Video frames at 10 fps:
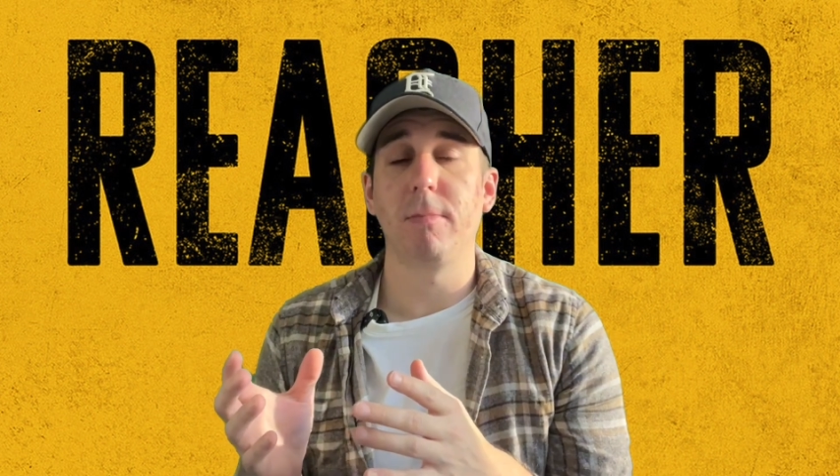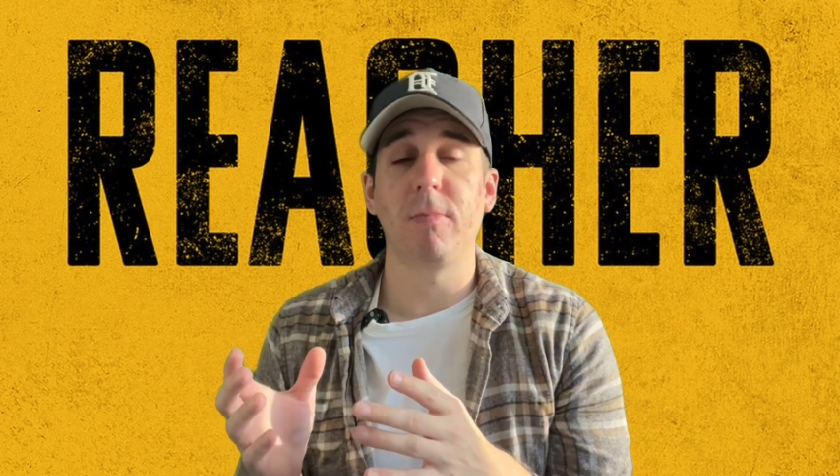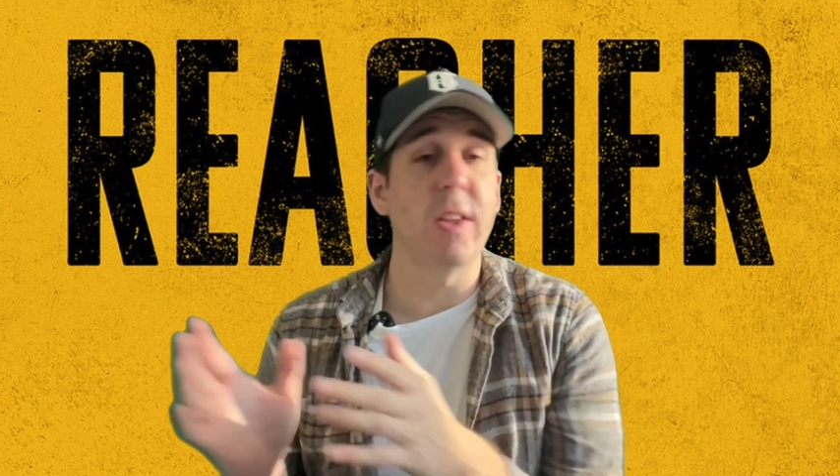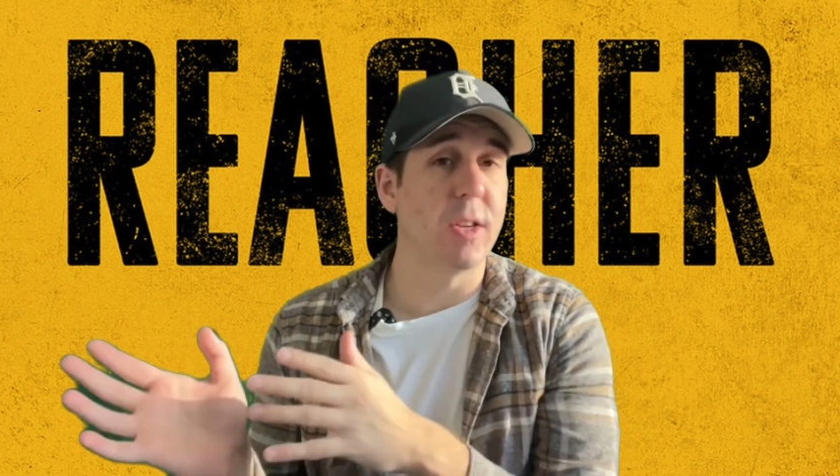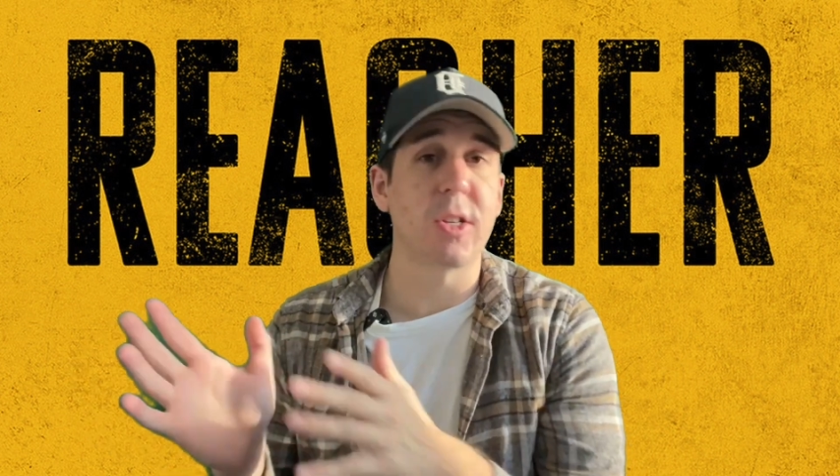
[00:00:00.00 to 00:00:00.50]

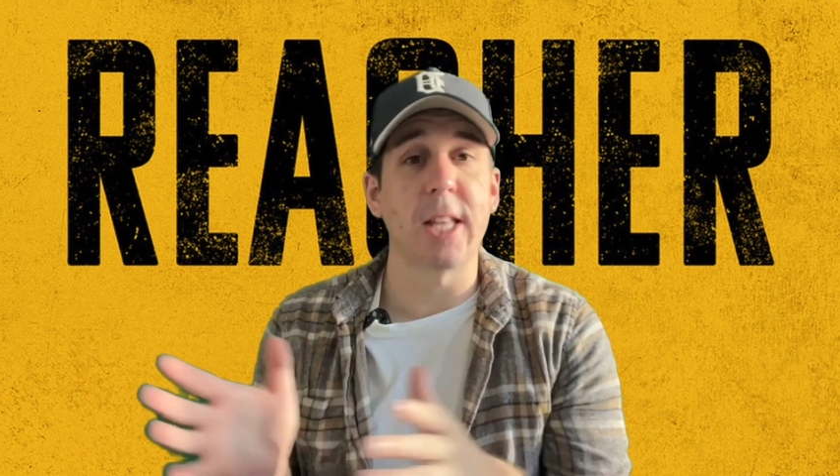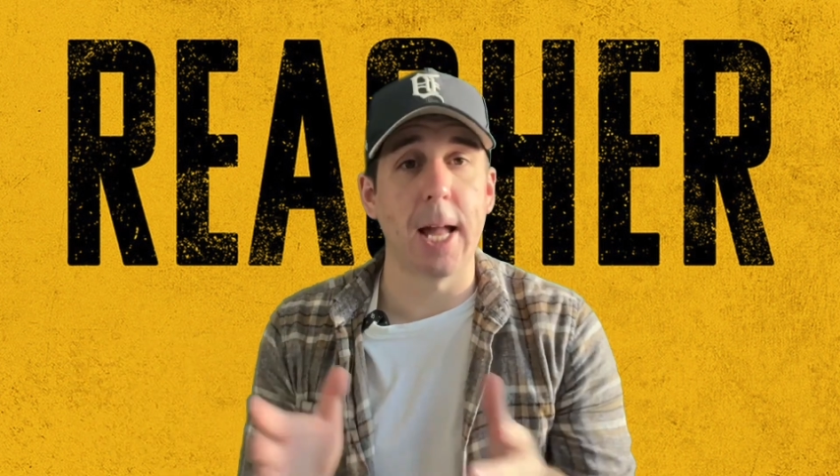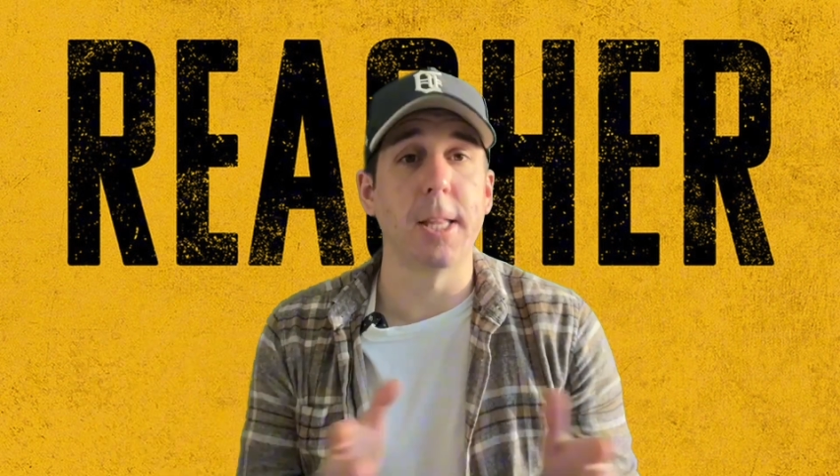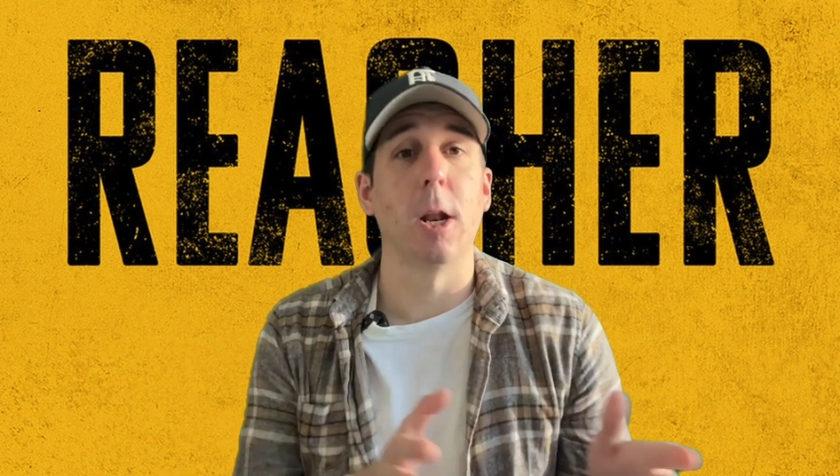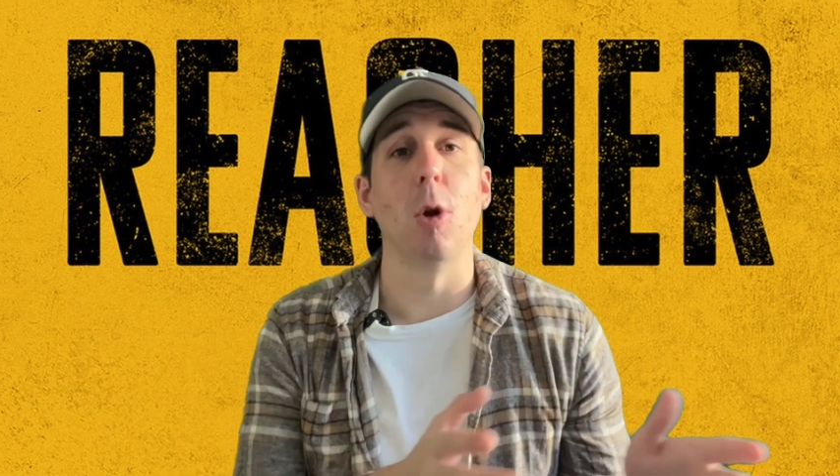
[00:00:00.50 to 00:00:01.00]
these are
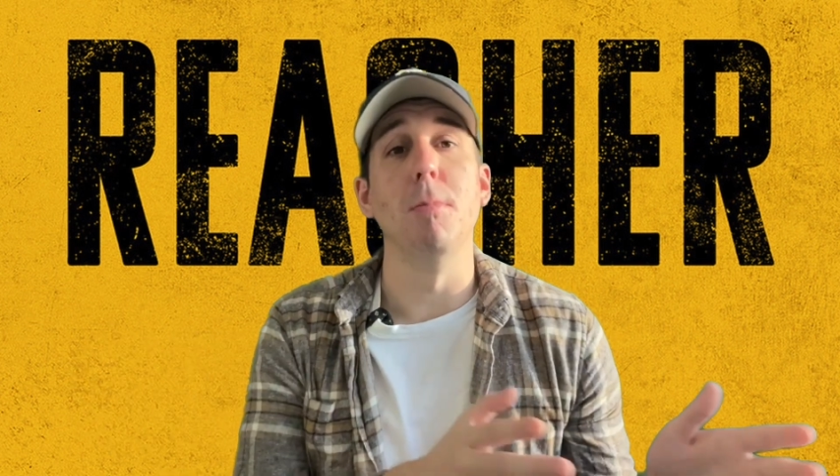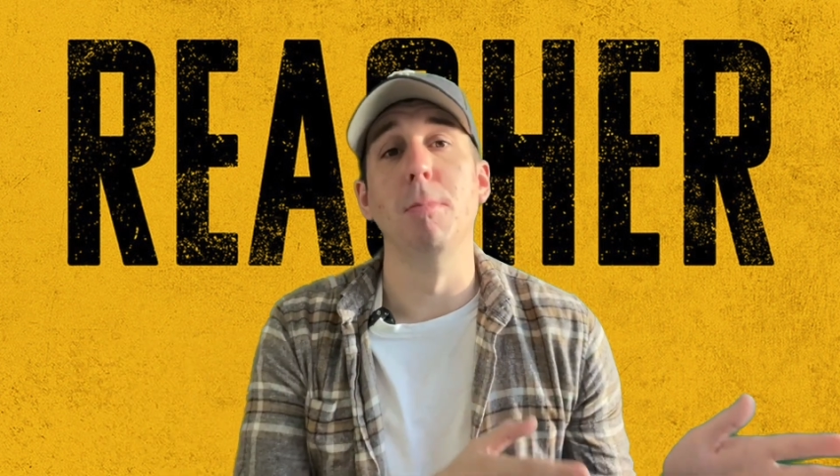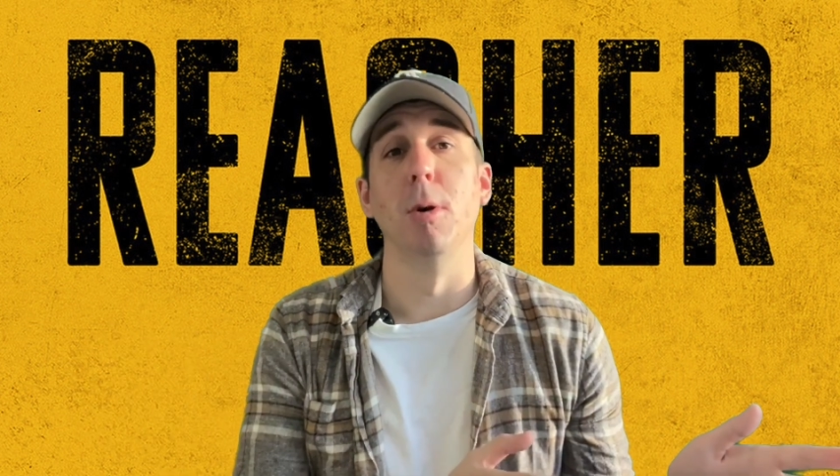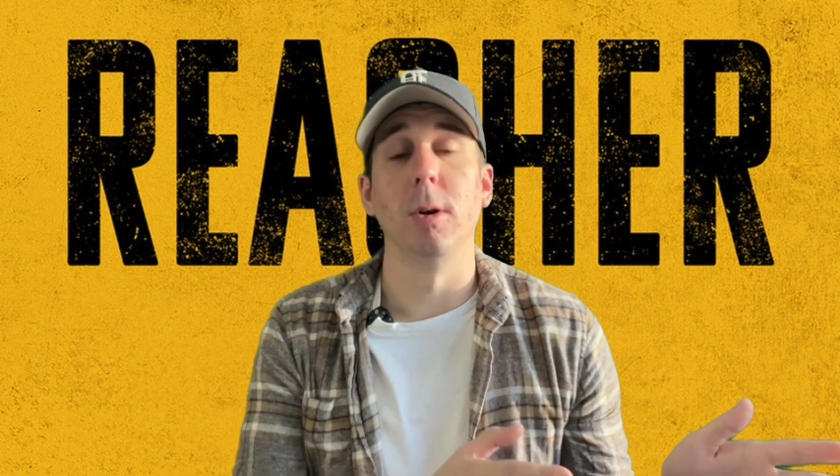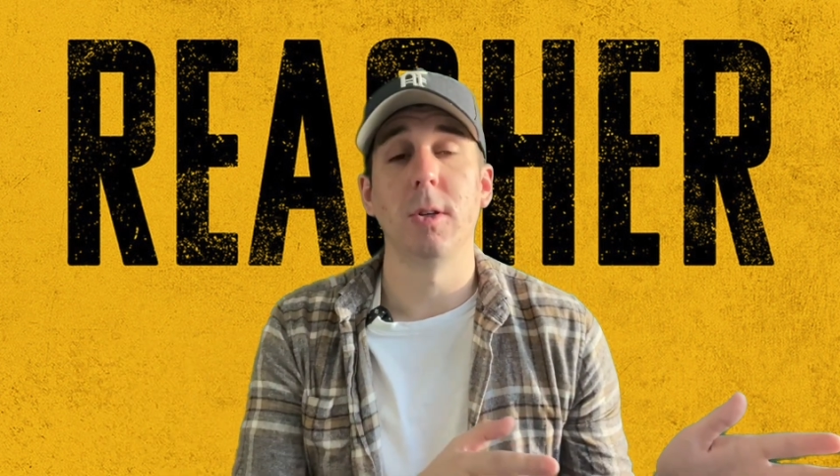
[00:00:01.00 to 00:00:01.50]
standalone
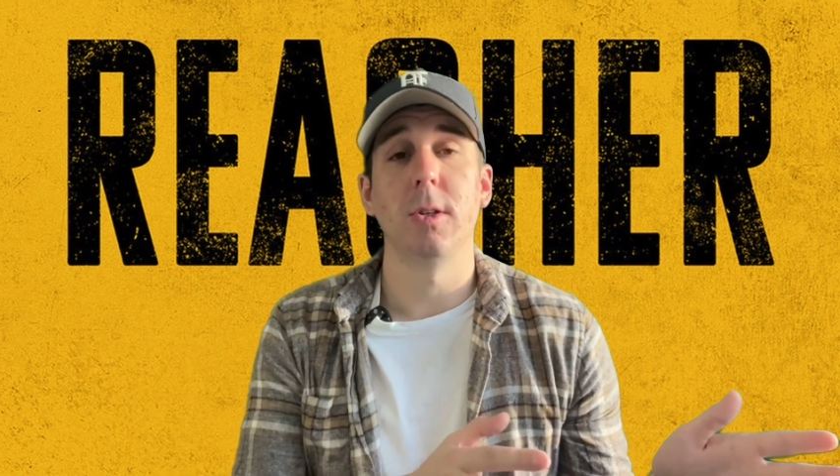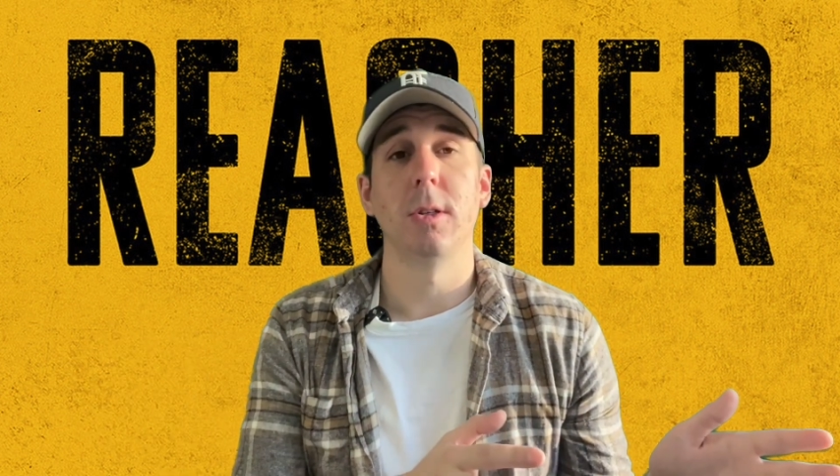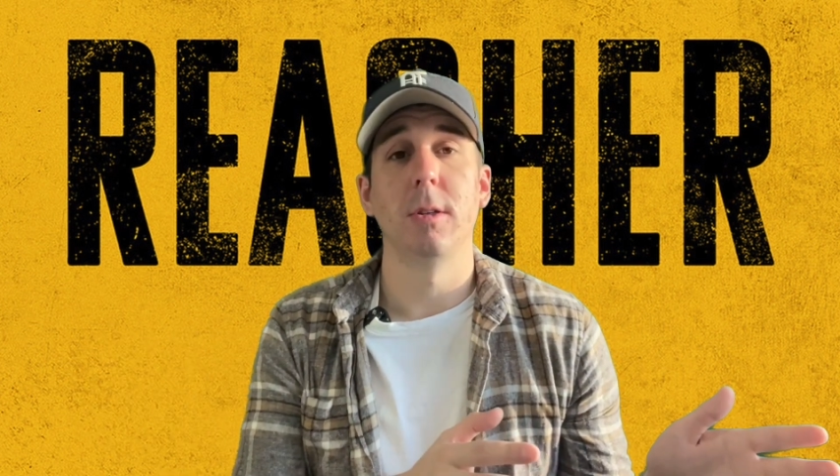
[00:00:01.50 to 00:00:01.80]
books.